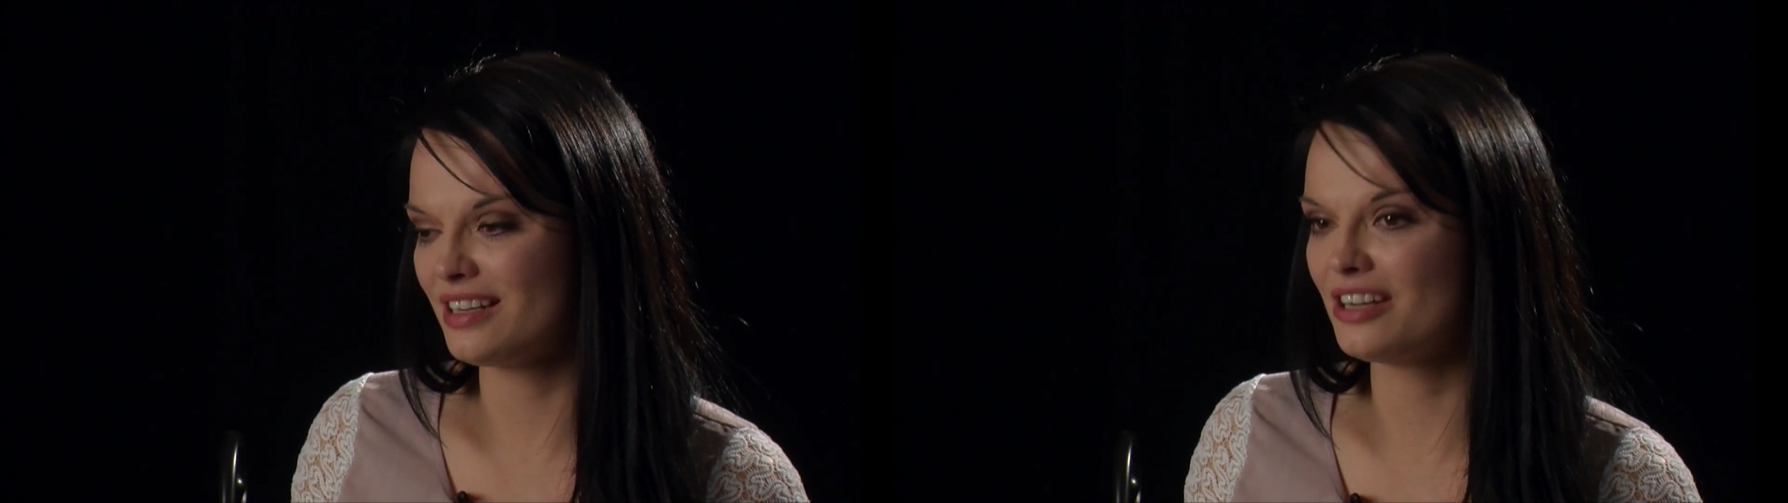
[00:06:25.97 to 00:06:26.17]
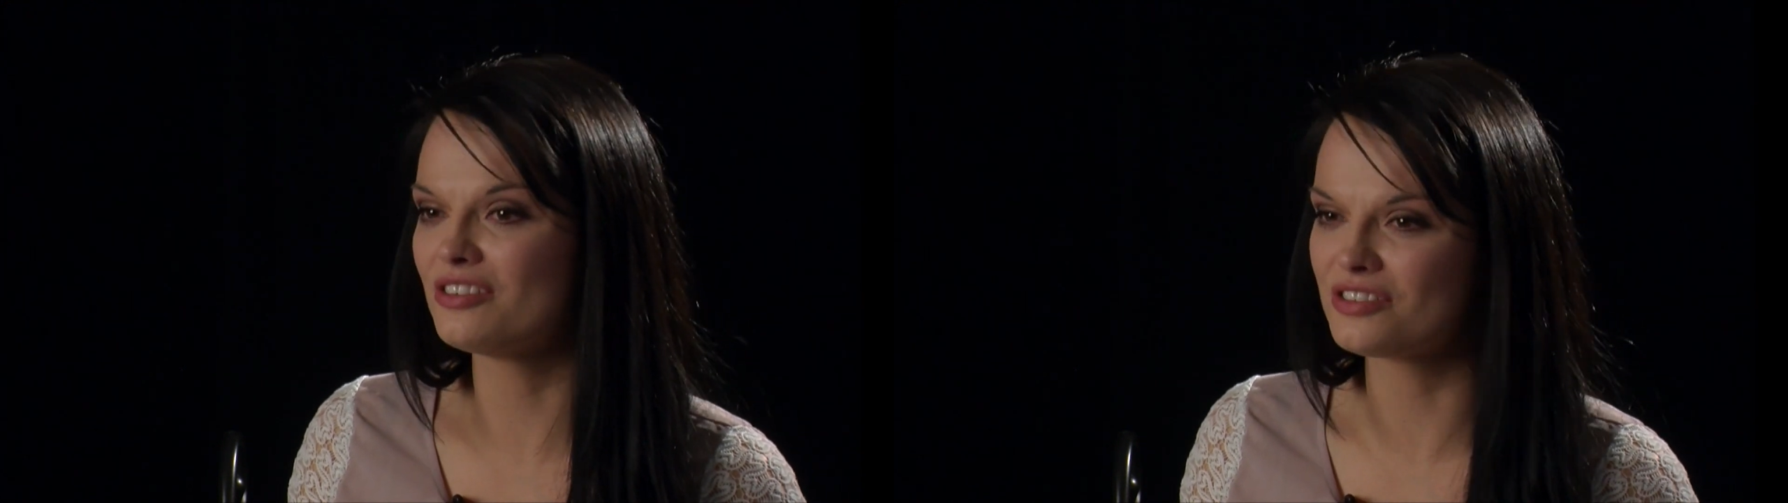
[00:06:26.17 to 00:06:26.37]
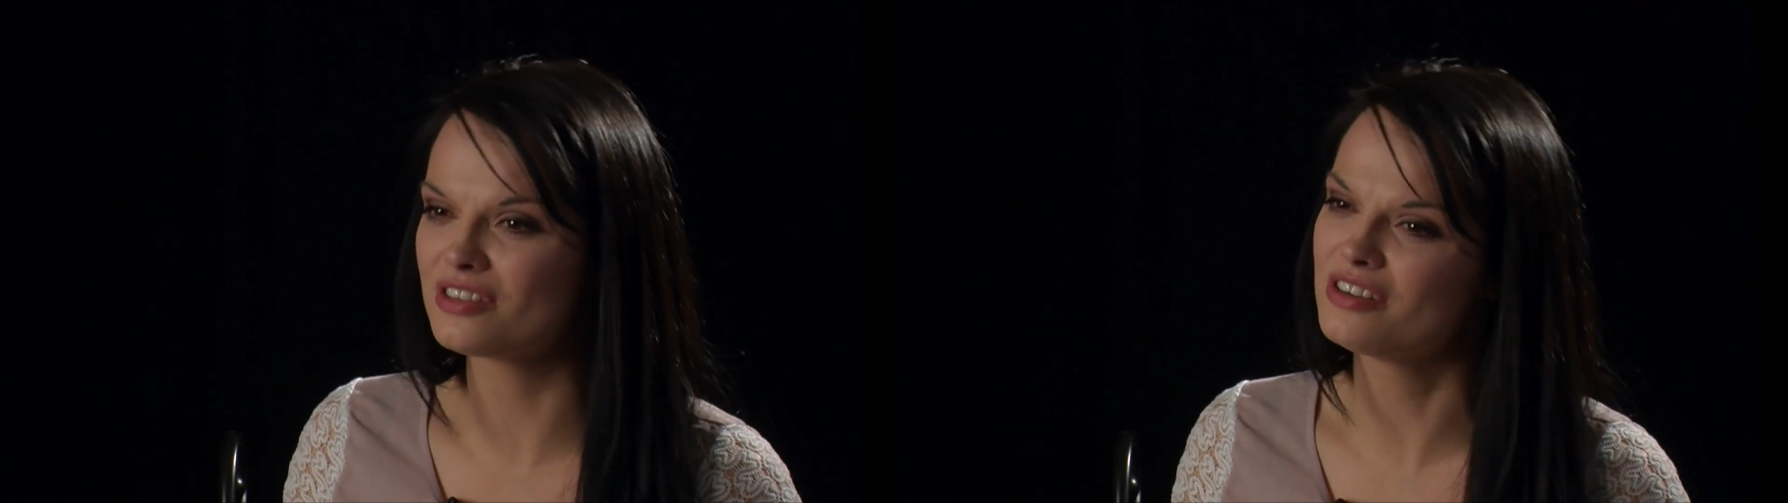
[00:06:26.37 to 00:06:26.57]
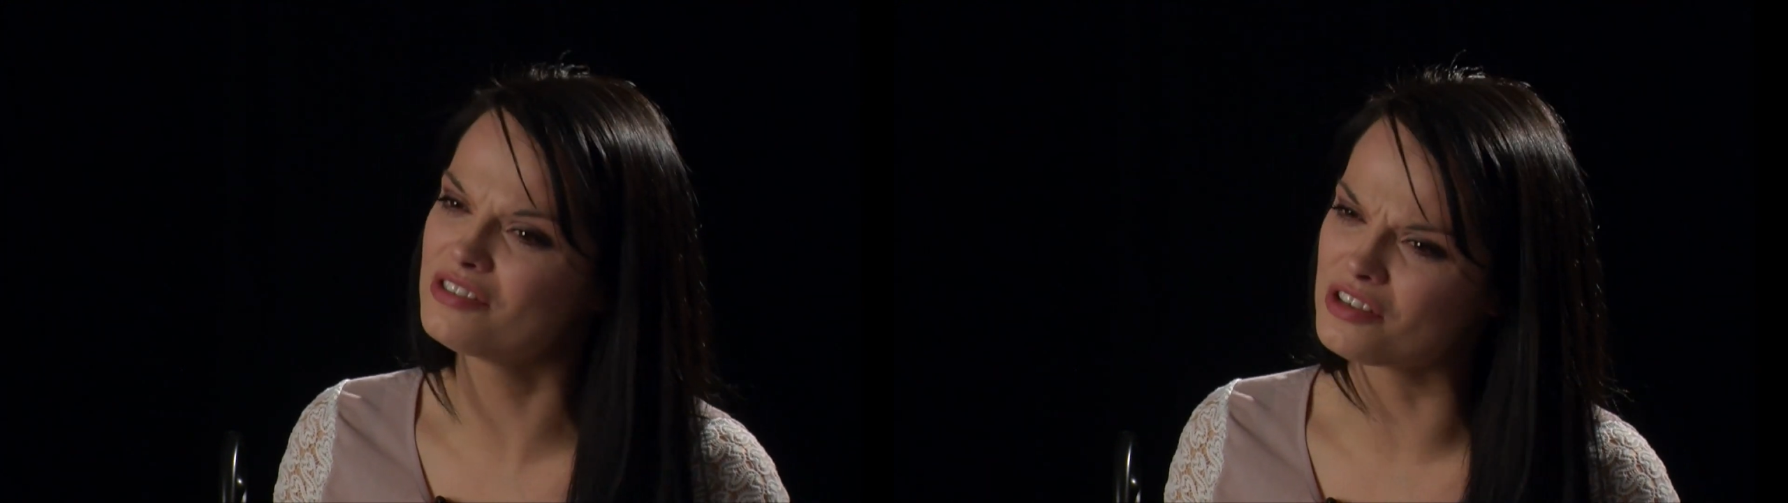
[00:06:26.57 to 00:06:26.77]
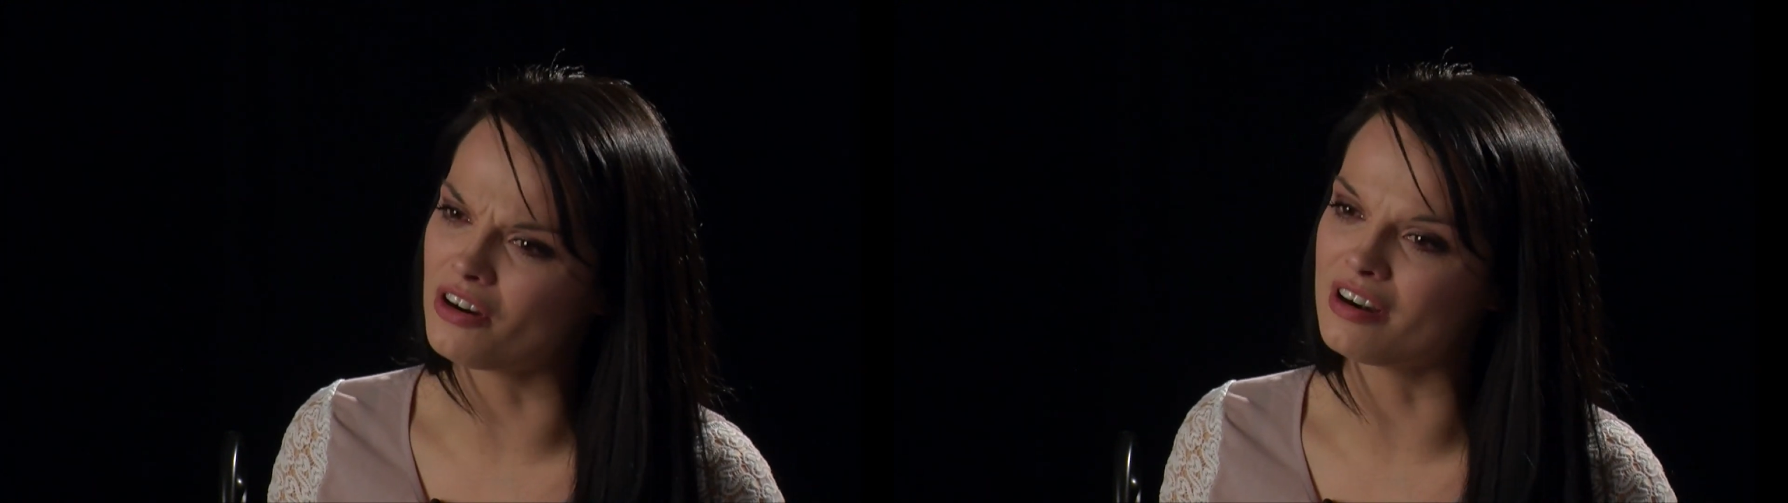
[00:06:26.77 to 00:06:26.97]
it was it
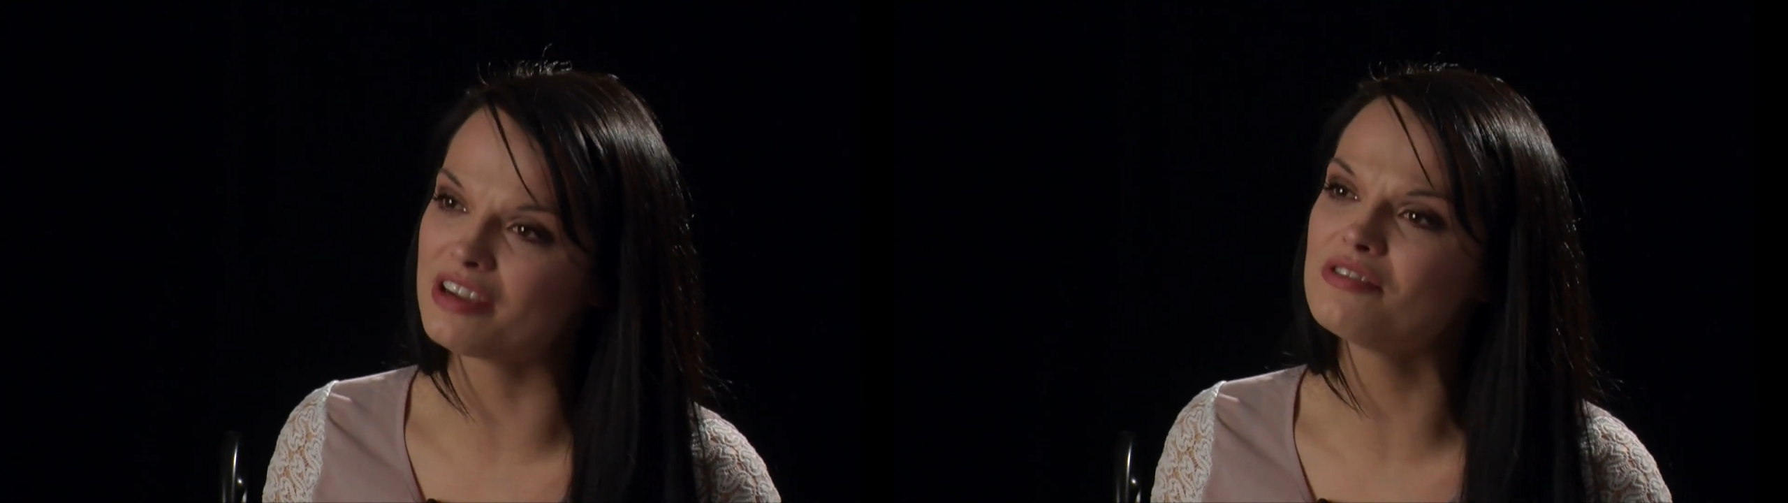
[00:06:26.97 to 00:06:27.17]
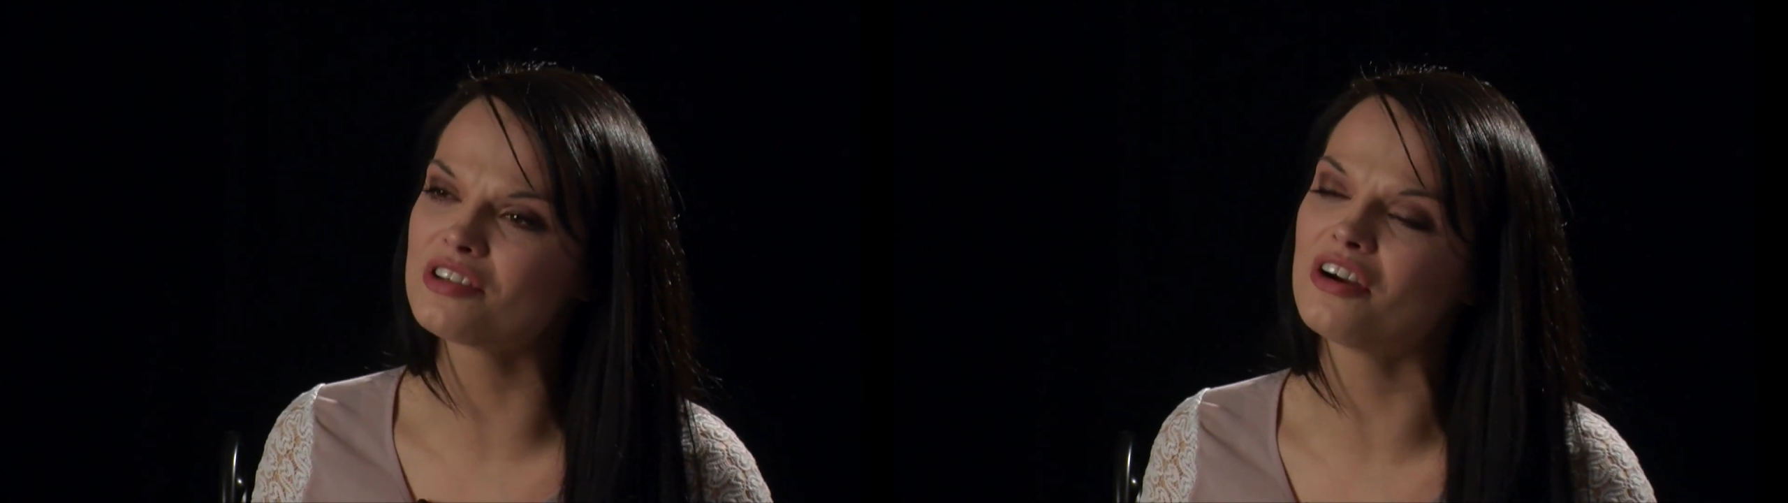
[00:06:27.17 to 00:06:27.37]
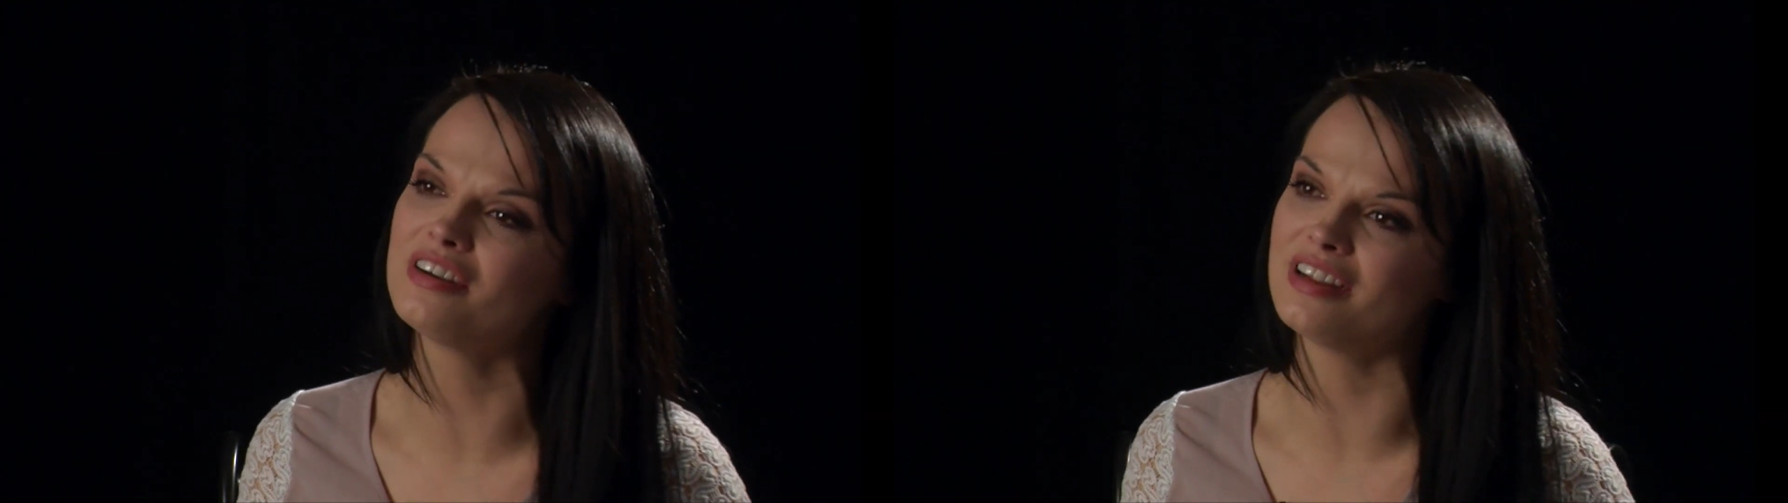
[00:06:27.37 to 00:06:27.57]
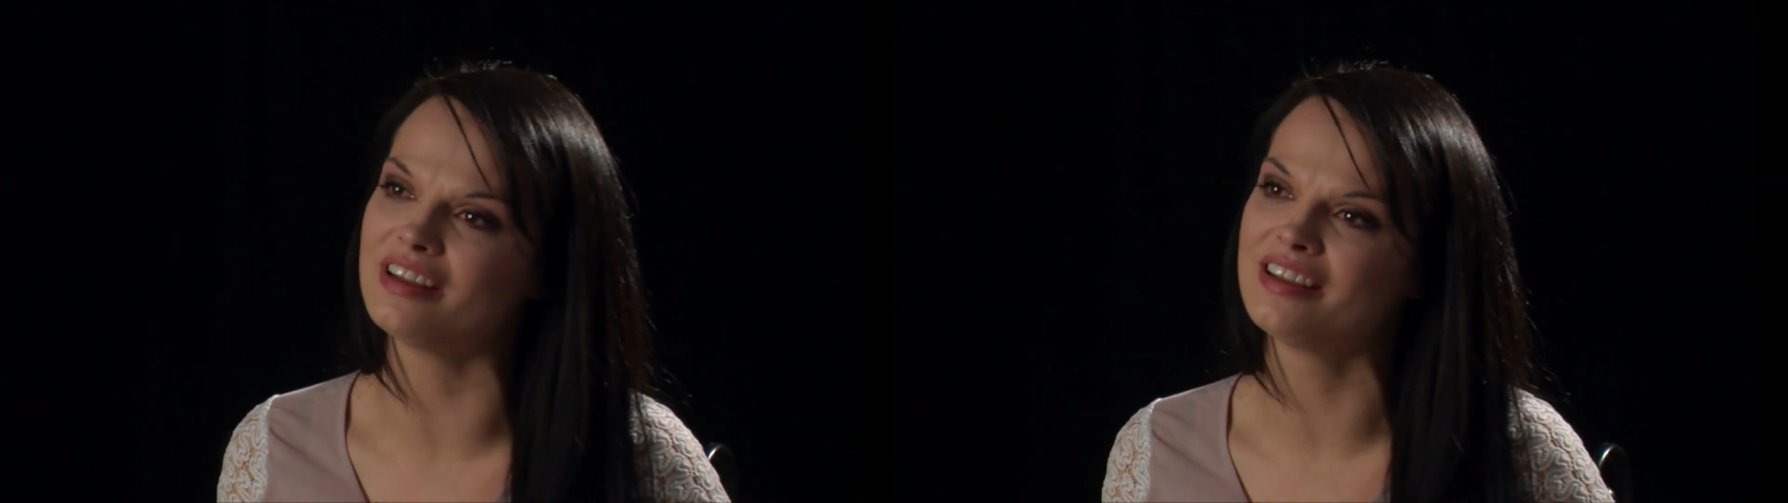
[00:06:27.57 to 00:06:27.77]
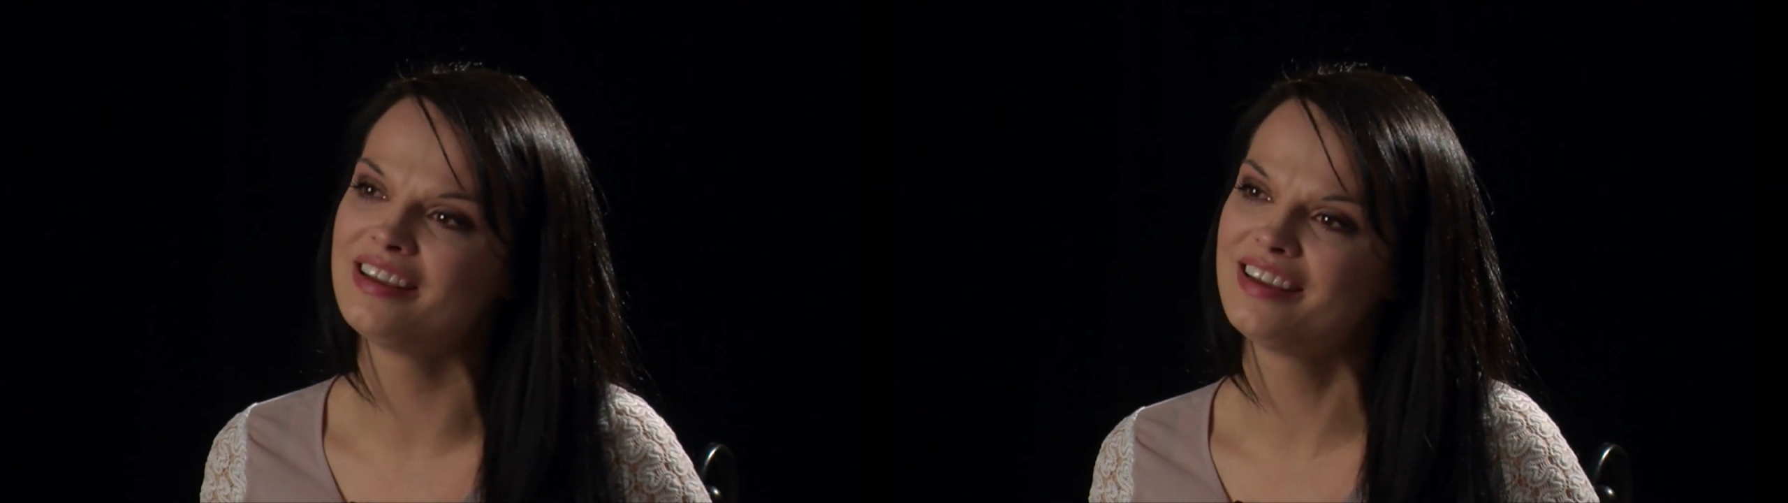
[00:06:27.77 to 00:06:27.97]
was hard. It was hard to